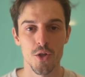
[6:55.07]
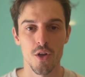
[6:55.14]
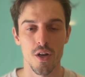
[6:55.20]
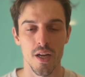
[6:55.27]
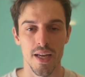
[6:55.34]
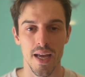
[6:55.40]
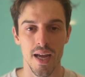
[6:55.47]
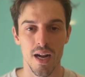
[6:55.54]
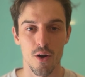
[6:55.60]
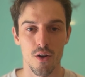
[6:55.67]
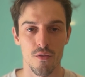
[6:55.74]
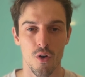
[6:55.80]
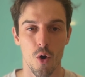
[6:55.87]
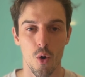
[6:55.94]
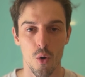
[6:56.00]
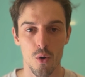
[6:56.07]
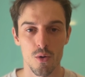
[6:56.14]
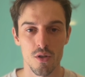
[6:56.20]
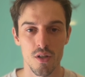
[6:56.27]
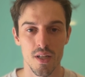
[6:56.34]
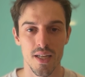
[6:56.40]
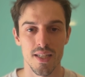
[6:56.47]
can get out of
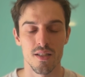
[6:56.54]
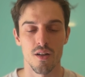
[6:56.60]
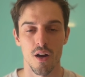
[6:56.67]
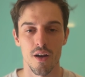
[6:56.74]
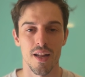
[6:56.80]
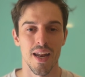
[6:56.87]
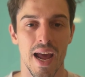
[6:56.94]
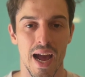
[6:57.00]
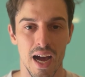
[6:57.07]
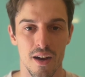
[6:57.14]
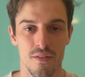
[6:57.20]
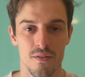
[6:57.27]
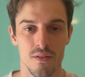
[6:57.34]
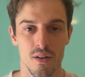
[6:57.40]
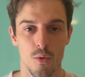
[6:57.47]
hold is cut in half,